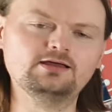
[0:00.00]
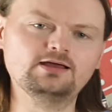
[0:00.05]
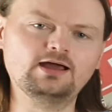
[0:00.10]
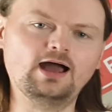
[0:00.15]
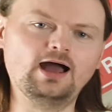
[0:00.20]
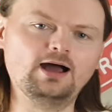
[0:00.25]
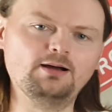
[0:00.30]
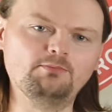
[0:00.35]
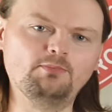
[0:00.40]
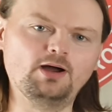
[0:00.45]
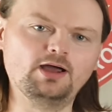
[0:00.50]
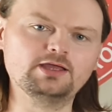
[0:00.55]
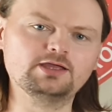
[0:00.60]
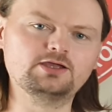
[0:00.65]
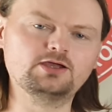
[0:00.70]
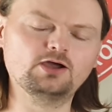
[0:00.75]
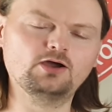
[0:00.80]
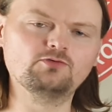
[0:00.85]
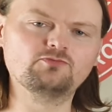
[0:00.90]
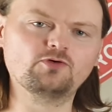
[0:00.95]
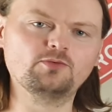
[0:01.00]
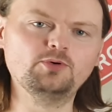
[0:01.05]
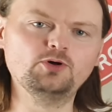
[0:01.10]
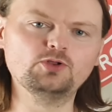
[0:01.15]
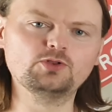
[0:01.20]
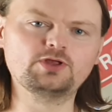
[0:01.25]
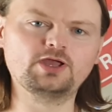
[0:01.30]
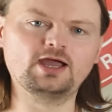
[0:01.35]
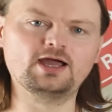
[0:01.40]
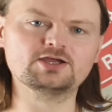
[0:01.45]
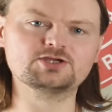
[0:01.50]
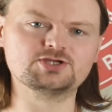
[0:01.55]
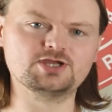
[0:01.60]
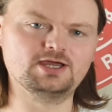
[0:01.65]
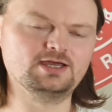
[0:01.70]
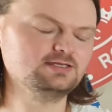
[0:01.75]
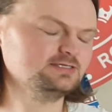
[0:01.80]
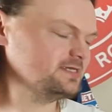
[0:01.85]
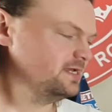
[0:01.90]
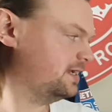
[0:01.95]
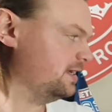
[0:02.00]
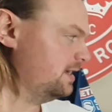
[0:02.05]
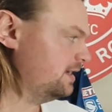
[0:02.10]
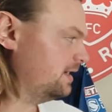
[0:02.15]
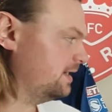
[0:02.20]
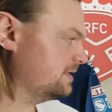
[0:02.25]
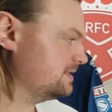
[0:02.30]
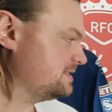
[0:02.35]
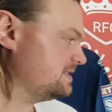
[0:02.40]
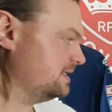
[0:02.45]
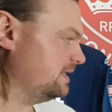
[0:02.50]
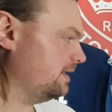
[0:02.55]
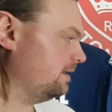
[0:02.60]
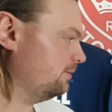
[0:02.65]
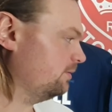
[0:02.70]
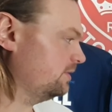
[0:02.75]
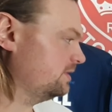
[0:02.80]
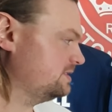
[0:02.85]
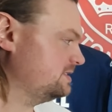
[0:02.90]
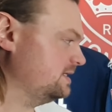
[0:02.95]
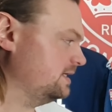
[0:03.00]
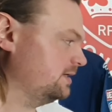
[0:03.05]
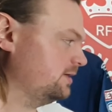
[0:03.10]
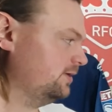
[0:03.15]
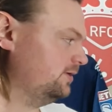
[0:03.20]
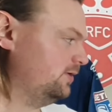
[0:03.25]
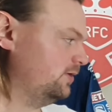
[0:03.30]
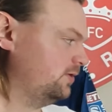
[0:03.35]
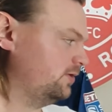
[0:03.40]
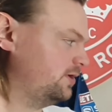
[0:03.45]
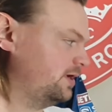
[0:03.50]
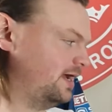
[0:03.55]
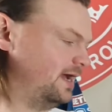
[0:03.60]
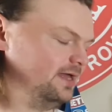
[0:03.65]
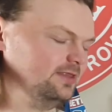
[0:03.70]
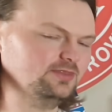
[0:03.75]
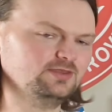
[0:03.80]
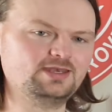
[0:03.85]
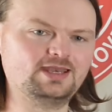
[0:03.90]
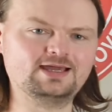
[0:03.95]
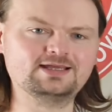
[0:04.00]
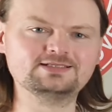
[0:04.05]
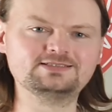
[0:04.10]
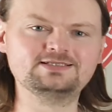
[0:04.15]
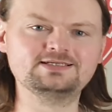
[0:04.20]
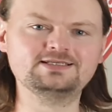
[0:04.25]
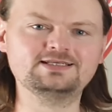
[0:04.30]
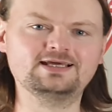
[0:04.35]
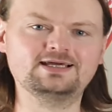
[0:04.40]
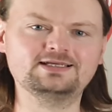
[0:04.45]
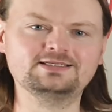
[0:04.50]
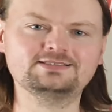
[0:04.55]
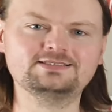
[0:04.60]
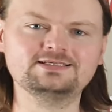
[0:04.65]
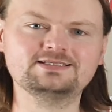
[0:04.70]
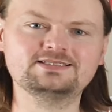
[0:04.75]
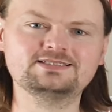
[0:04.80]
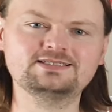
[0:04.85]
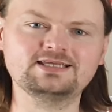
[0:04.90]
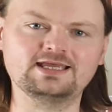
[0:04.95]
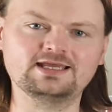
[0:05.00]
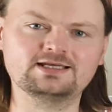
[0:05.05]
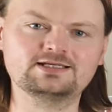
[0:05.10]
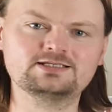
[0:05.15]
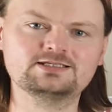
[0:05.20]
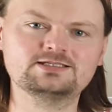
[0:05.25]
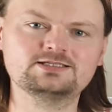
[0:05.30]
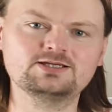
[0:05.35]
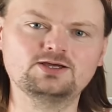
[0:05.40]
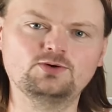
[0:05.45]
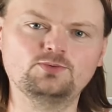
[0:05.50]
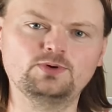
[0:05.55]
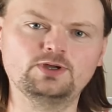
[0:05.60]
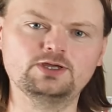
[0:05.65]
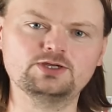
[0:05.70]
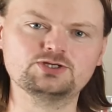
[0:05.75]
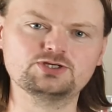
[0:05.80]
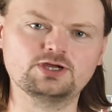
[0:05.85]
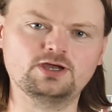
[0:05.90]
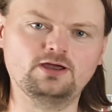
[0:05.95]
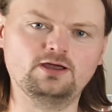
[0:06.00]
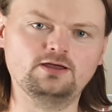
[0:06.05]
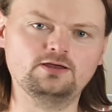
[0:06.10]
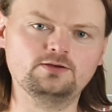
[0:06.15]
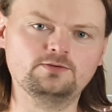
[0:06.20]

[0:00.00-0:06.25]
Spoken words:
I'm Mike from Hull KR Shirts, and today I'm going to take a look at the 1996 away shirt.